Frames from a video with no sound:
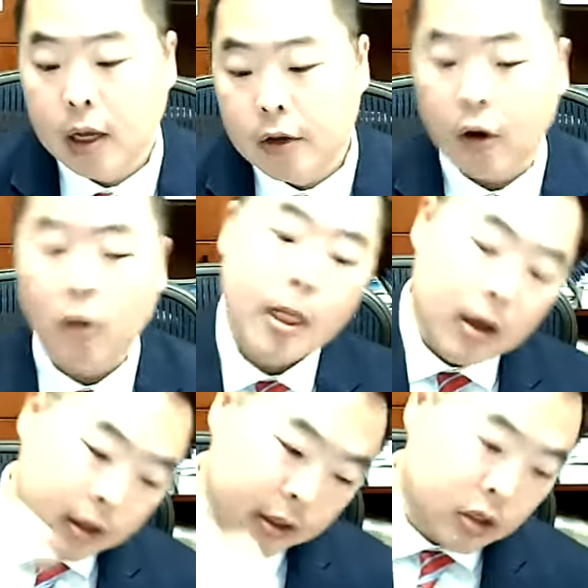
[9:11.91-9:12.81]
So
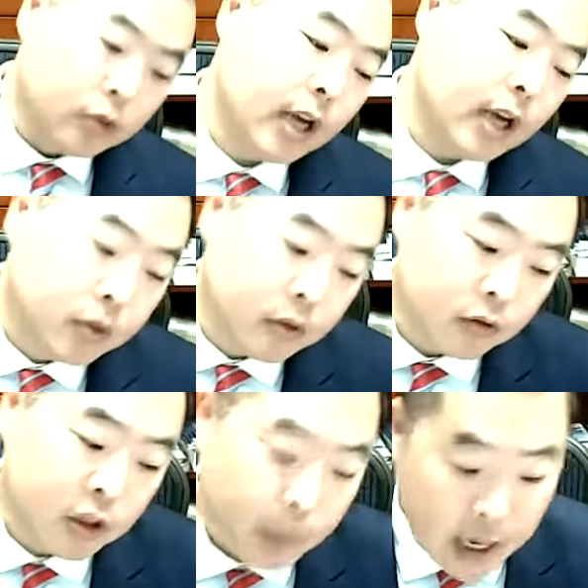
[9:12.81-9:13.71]
the Jones Act was in
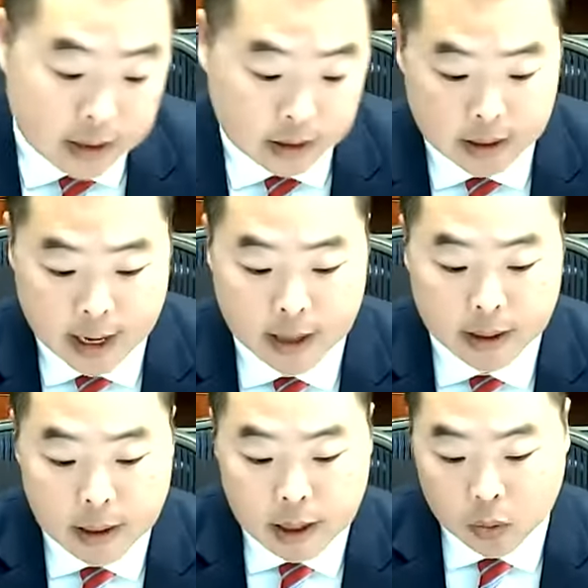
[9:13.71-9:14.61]
response to that,
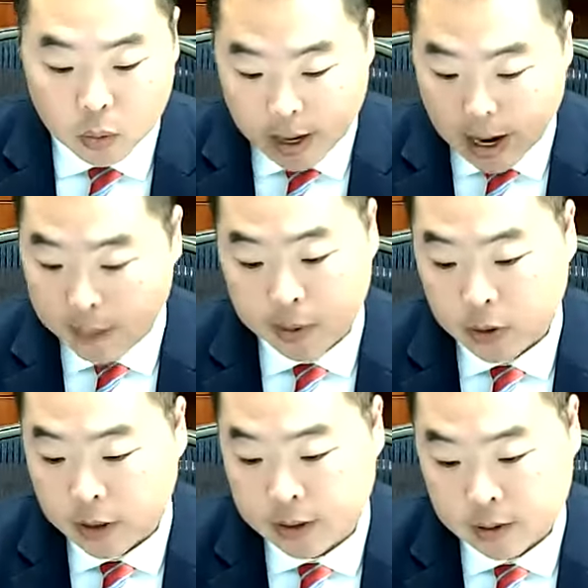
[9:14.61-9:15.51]
and what happened
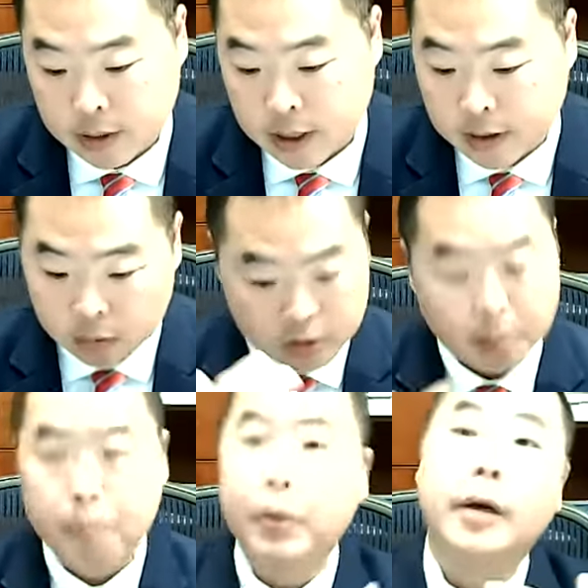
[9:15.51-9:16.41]
was there was
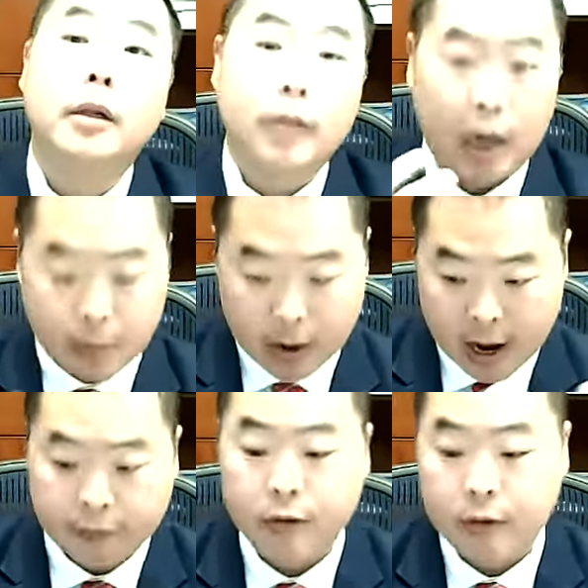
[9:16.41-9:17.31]
a buildup
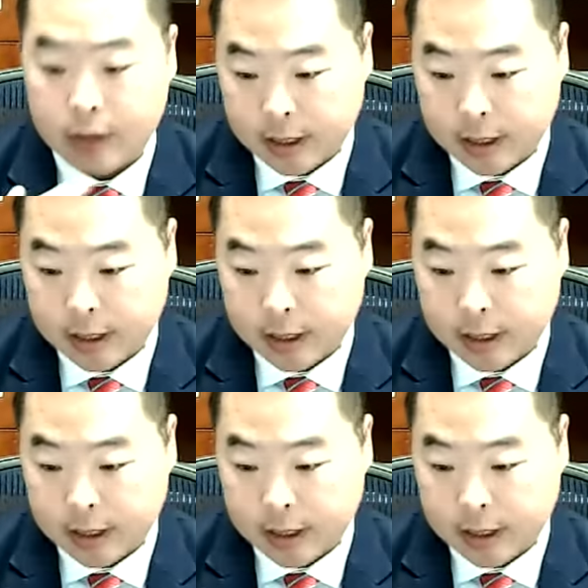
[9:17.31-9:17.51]
after the